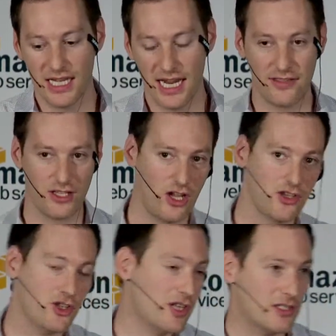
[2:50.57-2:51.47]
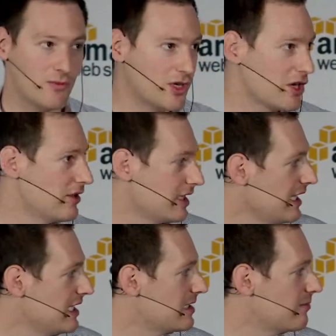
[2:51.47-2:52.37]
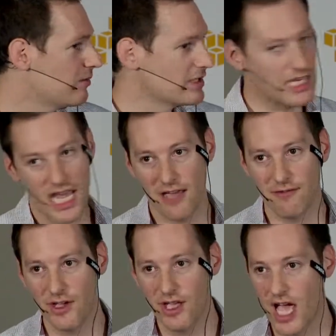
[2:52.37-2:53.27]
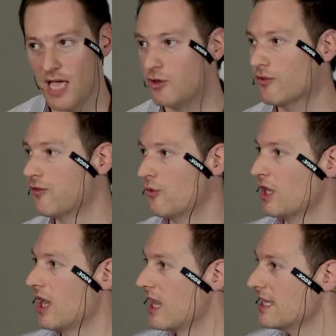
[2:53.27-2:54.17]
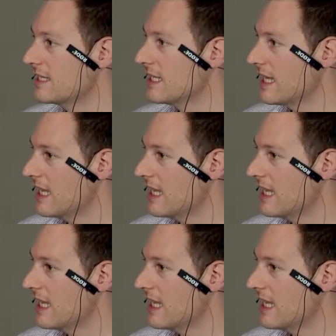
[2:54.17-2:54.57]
and the lodger who doesn't want to go on the lease, but wants to have a more formalised